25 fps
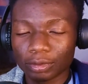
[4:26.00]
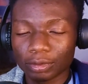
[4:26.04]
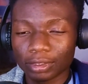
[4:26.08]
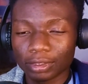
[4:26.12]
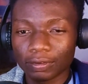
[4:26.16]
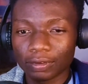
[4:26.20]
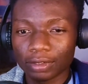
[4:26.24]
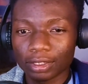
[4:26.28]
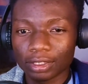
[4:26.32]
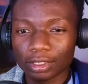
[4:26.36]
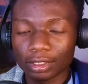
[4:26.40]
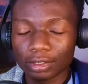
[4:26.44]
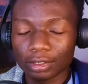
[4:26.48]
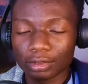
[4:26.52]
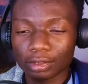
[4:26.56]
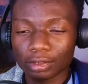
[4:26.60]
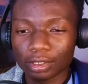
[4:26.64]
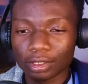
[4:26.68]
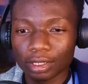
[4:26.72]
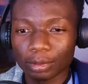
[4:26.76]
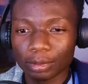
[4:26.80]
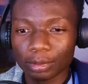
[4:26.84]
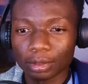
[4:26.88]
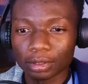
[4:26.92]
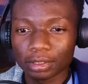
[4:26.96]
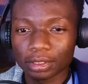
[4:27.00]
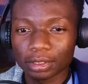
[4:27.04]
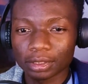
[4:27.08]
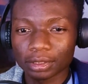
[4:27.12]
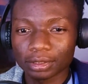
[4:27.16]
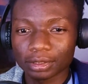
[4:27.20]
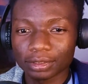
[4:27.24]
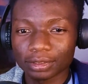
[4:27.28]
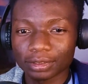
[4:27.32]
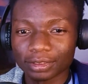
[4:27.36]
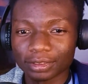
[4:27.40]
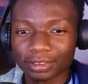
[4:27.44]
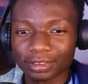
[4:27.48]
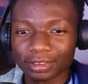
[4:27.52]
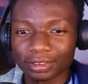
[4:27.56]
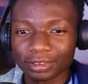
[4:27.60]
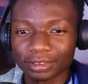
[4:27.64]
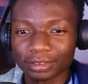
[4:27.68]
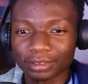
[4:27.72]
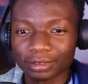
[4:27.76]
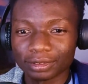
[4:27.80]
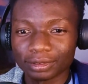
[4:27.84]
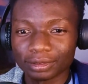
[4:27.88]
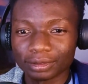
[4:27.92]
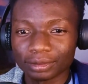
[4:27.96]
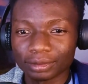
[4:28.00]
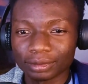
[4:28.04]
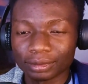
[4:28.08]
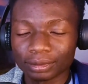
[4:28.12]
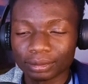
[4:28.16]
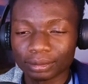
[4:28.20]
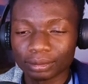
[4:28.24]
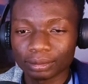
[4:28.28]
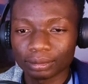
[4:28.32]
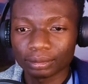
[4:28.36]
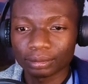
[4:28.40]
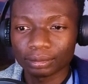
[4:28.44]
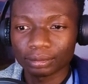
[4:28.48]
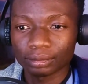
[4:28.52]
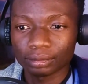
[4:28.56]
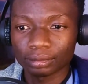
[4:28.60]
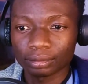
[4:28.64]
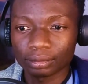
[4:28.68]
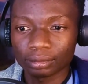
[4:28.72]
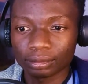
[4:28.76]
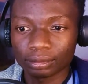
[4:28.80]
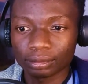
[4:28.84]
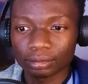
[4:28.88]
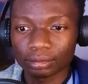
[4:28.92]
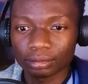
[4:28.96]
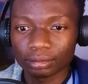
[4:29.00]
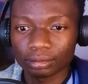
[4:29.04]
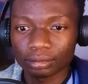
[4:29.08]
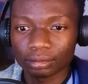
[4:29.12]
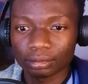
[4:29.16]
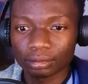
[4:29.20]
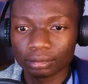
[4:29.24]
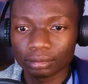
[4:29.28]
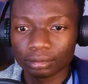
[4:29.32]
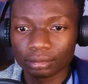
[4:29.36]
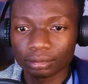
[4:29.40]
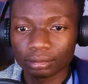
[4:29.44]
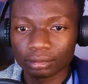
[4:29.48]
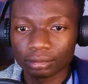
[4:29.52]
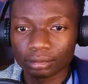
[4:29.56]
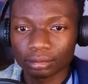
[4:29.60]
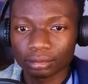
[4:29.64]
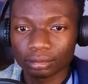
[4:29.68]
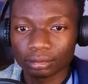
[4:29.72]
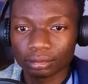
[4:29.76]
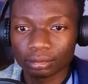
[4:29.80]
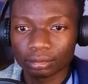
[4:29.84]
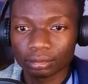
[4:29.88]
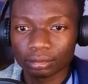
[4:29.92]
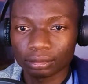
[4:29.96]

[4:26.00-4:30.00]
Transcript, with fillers: Which friends are you talking about? Other turtles are here. The